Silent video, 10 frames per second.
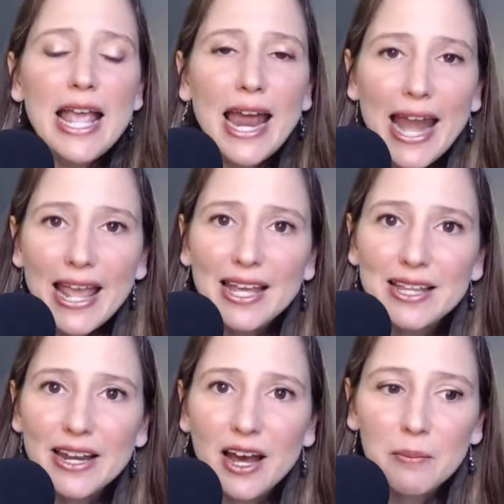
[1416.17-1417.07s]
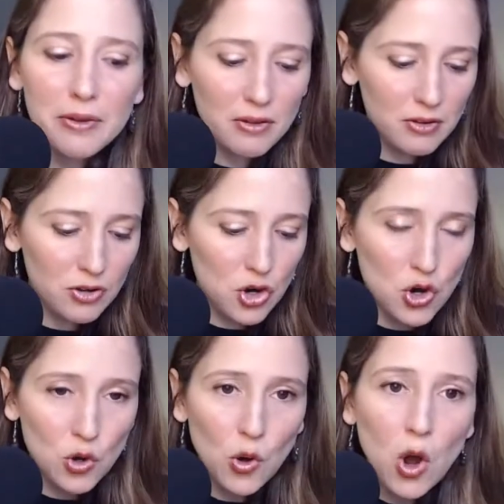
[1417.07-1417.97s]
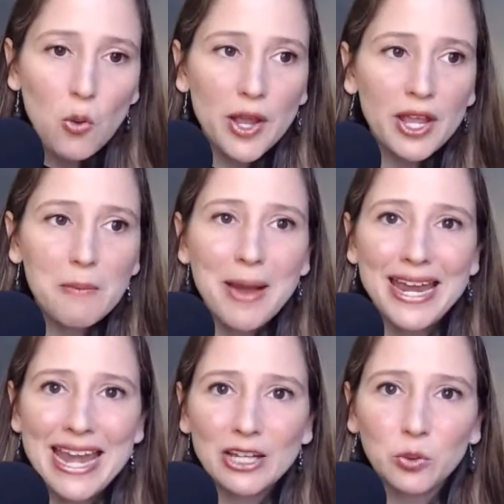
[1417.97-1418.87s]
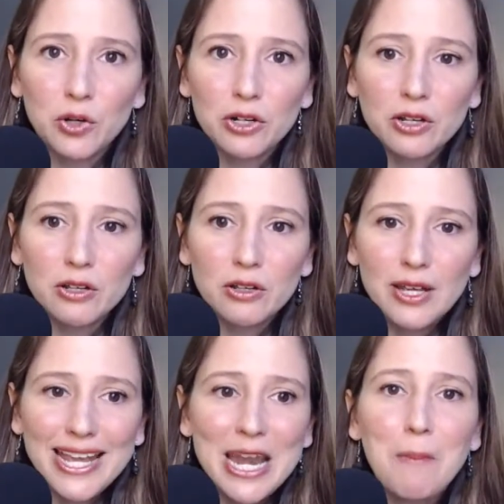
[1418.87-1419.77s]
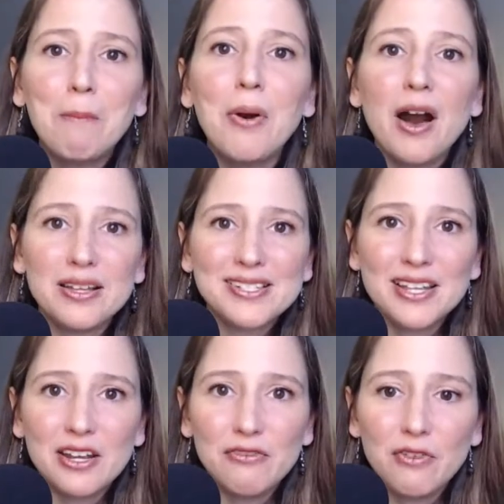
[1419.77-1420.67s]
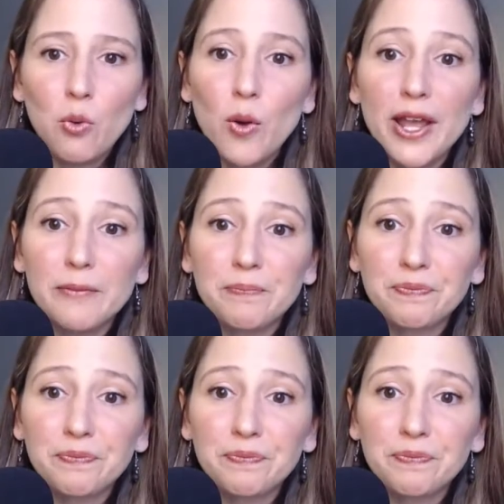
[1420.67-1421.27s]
And I ended up growing my network in a positive way.